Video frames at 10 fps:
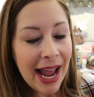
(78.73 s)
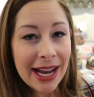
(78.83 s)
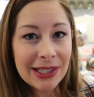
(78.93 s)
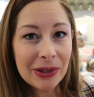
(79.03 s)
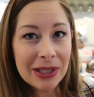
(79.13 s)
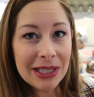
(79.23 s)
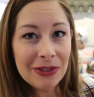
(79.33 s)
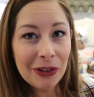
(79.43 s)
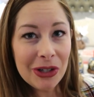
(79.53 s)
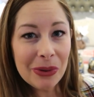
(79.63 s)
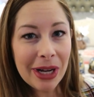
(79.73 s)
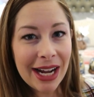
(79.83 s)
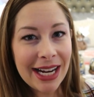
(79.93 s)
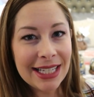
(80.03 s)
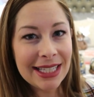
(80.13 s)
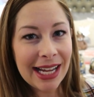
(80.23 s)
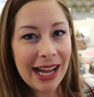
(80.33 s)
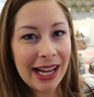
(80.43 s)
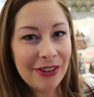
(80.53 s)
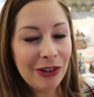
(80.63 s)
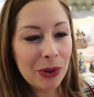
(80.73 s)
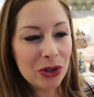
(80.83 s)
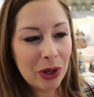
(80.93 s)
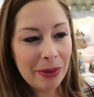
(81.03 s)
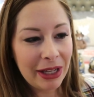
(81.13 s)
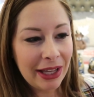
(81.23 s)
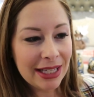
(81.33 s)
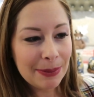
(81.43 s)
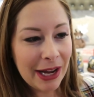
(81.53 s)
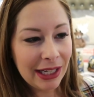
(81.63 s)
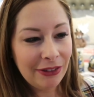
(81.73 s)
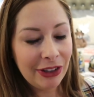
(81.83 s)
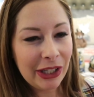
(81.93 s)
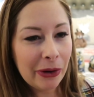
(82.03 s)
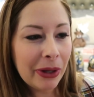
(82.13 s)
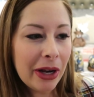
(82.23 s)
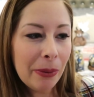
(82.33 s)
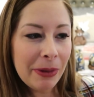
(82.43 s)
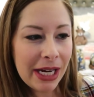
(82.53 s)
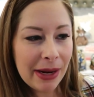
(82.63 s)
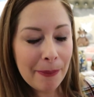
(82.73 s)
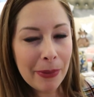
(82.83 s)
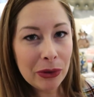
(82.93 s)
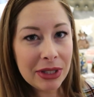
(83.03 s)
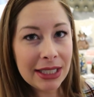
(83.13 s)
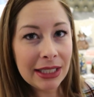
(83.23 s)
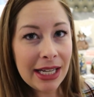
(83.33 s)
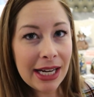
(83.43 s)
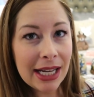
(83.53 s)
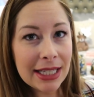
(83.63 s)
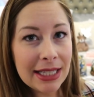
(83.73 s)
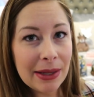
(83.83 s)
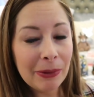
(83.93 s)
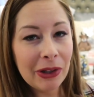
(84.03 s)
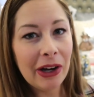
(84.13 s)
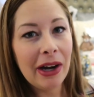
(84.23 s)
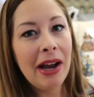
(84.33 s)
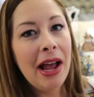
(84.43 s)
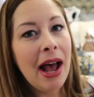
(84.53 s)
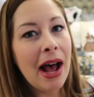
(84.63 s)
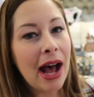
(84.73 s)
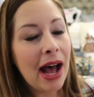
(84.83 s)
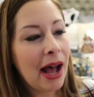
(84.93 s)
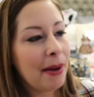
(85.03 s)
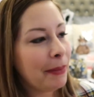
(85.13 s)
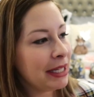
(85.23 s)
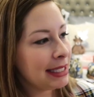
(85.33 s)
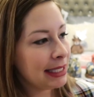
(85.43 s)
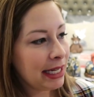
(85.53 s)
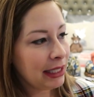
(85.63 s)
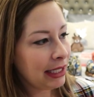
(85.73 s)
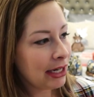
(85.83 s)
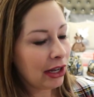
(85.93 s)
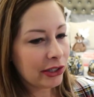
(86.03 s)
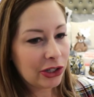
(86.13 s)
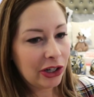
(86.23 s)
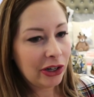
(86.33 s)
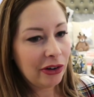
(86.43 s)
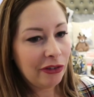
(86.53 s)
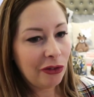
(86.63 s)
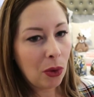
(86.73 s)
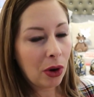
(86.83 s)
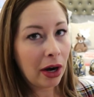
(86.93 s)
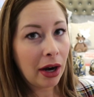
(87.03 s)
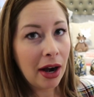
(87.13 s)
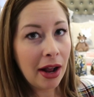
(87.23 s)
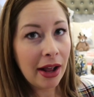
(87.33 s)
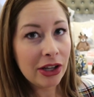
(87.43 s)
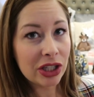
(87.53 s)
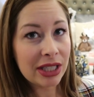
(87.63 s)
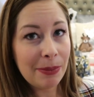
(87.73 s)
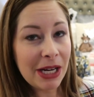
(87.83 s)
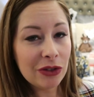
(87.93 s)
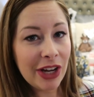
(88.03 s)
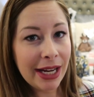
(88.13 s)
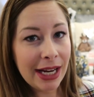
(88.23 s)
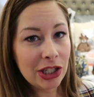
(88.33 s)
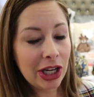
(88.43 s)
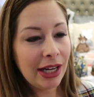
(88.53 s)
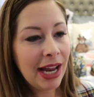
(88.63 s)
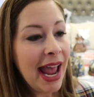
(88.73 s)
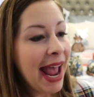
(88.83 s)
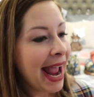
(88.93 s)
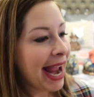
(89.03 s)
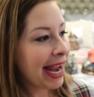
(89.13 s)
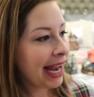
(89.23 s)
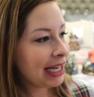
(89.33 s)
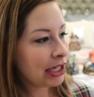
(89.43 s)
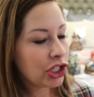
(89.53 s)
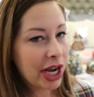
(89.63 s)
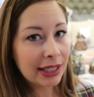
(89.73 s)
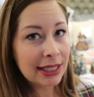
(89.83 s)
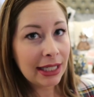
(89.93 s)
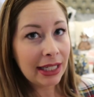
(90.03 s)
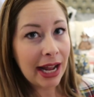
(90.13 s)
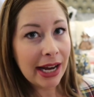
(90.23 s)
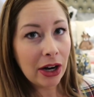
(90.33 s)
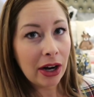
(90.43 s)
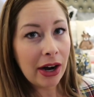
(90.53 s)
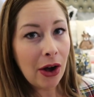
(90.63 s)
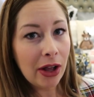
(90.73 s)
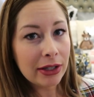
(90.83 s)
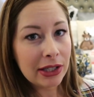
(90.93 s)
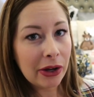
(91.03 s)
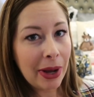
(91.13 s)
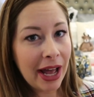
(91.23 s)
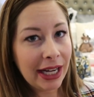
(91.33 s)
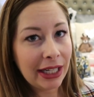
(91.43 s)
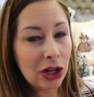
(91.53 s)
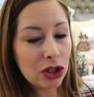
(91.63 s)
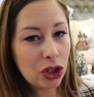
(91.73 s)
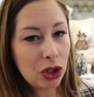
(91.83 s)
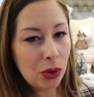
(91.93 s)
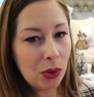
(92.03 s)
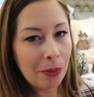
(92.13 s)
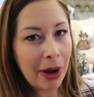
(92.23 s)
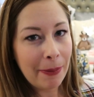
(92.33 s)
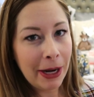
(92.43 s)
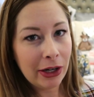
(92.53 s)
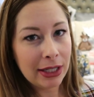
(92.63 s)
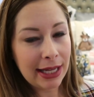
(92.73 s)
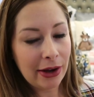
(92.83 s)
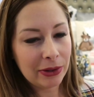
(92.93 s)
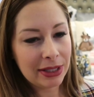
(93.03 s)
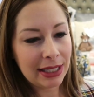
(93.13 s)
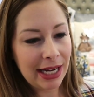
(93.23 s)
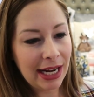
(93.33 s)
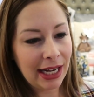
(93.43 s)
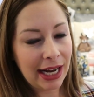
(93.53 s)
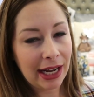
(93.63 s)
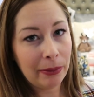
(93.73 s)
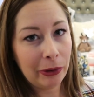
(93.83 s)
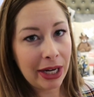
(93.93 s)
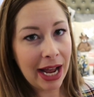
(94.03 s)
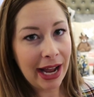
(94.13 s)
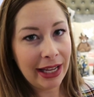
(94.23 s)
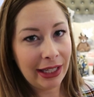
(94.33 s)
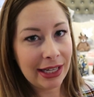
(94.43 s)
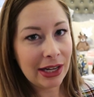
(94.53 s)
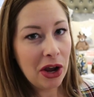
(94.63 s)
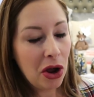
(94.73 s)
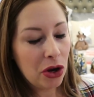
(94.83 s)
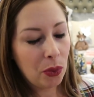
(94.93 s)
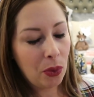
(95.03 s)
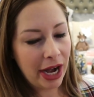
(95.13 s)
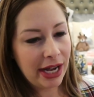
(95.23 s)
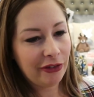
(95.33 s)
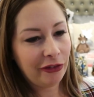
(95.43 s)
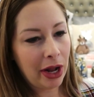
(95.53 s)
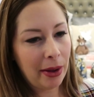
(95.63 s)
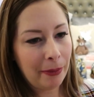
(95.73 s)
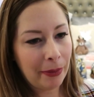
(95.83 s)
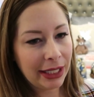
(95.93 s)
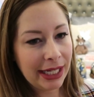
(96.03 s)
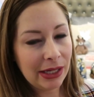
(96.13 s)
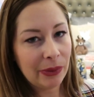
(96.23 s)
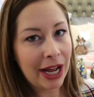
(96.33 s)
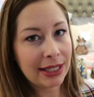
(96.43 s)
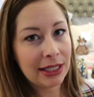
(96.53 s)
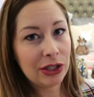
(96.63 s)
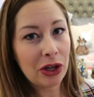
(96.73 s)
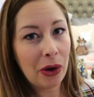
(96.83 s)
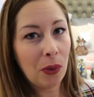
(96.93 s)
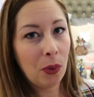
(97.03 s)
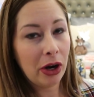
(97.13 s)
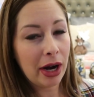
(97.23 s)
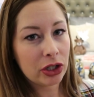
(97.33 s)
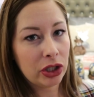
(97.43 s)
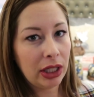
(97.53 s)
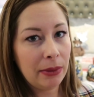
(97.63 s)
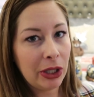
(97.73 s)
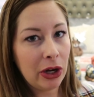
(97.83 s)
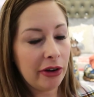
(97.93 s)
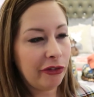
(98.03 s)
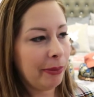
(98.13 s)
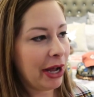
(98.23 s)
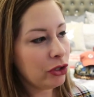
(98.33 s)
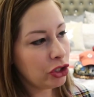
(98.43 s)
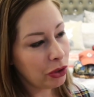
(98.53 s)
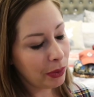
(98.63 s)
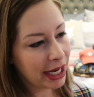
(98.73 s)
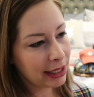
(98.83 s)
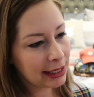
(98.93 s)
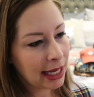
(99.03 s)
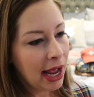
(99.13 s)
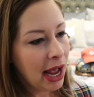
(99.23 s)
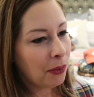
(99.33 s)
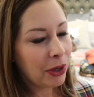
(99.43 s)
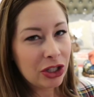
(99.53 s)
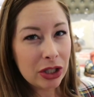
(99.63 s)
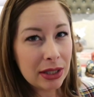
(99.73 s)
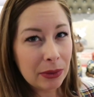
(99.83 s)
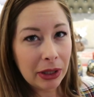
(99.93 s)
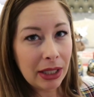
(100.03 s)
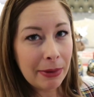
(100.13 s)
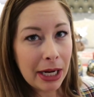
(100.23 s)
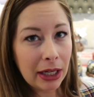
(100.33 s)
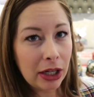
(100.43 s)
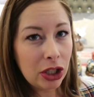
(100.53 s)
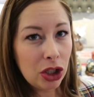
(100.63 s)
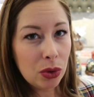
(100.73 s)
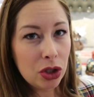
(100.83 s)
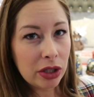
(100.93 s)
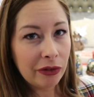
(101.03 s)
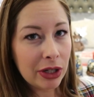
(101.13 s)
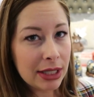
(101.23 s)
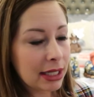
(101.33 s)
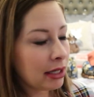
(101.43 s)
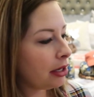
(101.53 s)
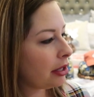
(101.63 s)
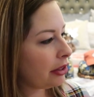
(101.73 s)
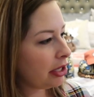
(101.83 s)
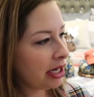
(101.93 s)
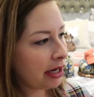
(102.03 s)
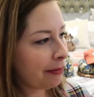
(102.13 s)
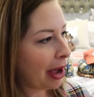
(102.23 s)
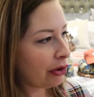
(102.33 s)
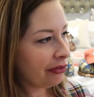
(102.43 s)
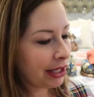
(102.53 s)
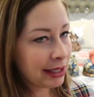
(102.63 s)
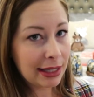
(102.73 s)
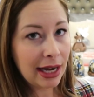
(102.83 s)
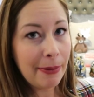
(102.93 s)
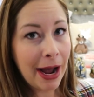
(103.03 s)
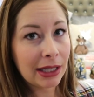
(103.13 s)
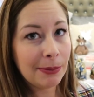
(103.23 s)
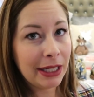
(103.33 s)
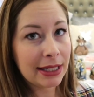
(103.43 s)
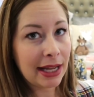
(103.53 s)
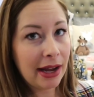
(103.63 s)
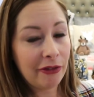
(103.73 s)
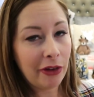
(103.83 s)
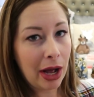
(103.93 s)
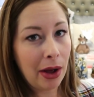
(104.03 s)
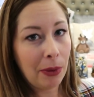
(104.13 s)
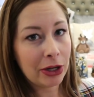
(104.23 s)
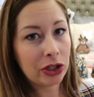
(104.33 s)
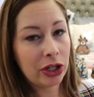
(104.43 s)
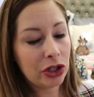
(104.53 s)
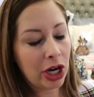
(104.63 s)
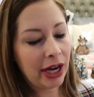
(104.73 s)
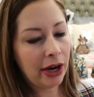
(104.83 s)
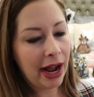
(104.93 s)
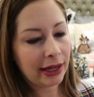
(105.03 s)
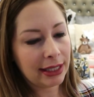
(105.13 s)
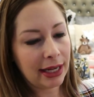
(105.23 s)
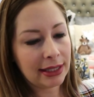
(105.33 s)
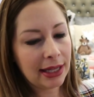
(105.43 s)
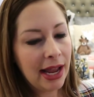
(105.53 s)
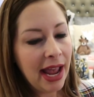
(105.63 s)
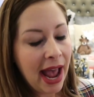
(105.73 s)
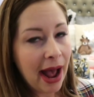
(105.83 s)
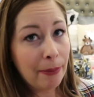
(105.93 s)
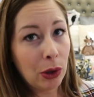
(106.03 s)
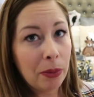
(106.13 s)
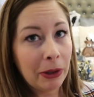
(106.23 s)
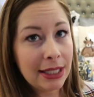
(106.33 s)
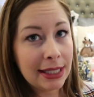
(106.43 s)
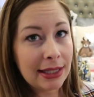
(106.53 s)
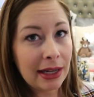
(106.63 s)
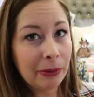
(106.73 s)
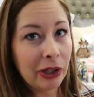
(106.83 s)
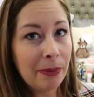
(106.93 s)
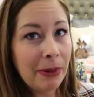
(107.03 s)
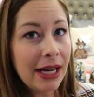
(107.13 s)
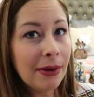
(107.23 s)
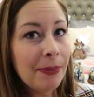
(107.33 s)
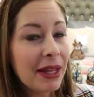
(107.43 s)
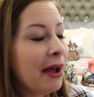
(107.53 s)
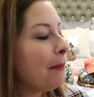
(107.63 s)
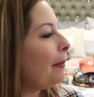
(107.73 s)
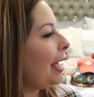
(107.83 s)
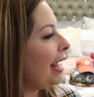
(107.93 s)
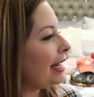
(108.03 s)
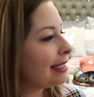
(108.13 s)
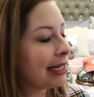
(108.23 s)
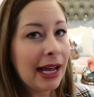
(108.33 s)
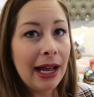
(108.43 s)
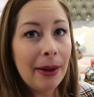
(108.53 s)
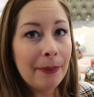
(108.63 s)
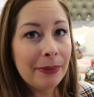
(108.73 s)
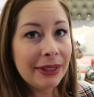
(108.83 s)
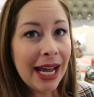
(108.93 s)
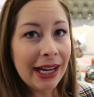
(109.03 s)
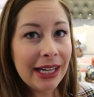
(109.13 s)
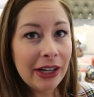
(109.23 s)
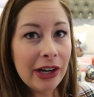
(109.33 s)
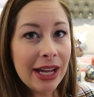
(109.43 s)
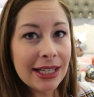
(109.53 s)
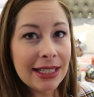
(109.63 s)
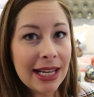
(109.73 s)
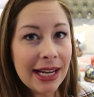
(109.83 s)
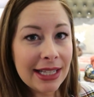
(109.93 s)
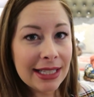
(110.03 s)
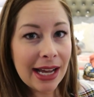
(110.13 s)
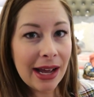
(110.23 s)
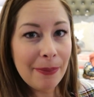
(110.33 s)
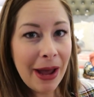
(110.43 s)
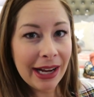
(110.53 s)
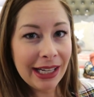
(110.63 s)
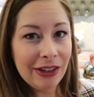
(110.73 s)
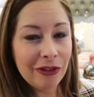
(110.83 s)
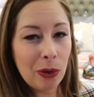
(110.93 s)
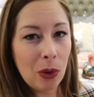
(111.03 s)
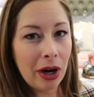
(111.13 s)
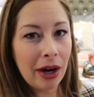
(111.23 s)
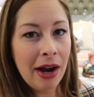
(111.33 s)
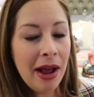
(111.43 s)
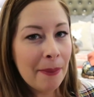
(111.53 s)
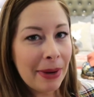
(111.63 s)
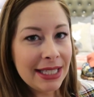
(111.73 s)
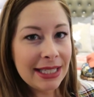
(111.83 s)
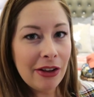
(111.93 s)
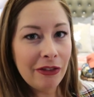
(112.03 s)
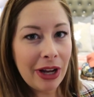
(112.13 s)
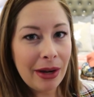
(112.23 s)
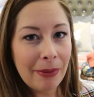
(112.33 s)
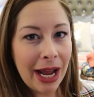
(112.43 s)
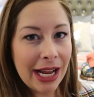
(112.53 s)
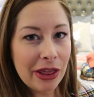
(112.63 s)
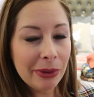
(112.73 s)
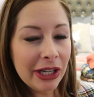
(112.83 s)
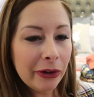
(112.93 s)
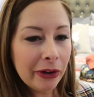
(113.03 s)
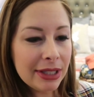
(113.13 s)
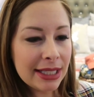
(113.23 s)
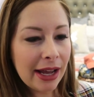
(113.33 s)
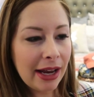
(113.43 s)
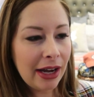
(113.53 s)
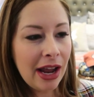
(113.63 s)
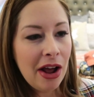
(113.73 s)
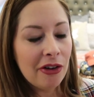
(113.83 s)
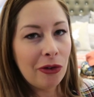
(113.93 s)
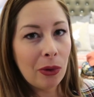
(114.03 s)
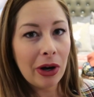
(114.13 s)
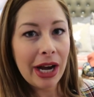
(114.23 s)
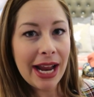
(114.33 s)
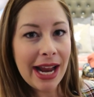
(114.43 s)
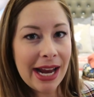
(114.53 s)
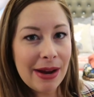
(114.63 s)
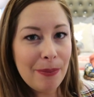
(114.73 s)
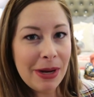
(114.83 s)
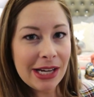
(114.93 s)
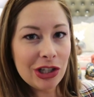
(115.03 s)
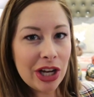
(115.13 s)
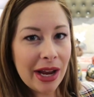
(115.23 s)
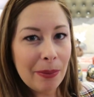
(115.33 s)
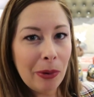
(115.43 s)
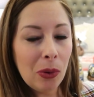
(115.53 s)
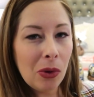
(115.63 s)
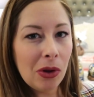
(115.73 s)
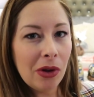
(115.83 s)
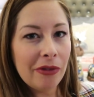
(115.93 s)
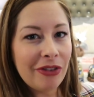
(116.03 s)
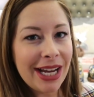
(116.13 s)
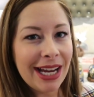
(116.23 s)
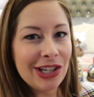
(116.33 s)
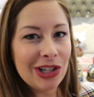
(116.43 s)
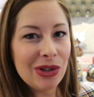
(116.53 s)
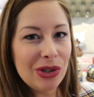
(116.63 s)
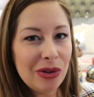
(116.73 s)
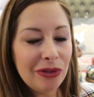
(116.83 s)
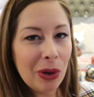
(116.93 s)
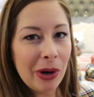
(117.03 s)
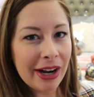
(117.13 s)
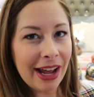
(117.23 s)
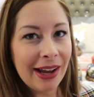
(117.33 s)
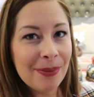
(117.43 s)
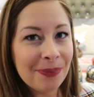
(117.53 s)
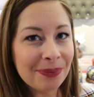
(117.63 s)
And so this is for you guys. If you enjoyed my last packing video, it'll be mostly similar, but slightly altered for just a beach vacation. And Jackson and I are also heading to my parents' house in Anna Maria Island, right from Key West. So we're actually gonna be gone for about 2 weeks, which doesn't really make a huge difference in the amount of things that I packed because I have washer and dryer access at both places that I'm gonna be. But yeah, here it is. It's packing for myself and my three-year-old son for a beach and pool vacation to Florida.